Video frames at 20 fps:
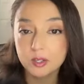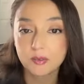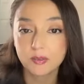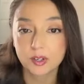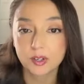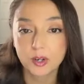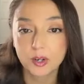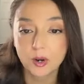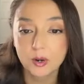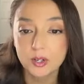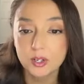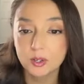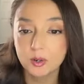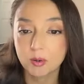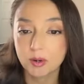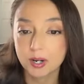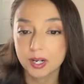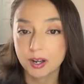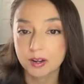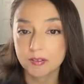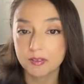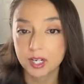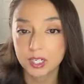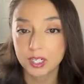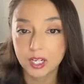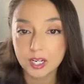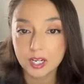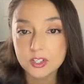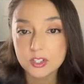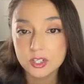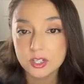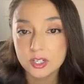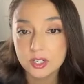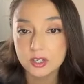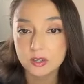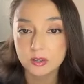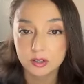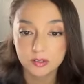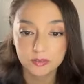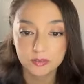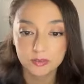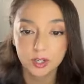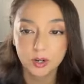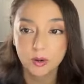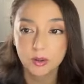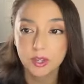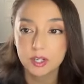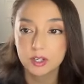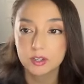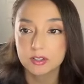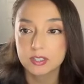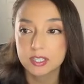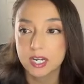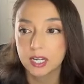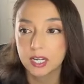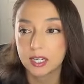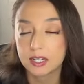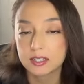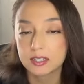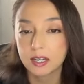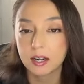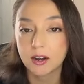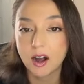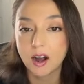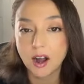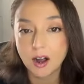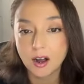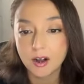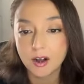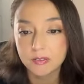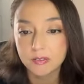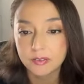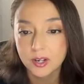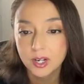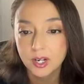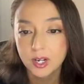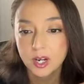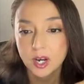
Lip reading: So if you know you're going on vacation, or if you know that you're taking a day off,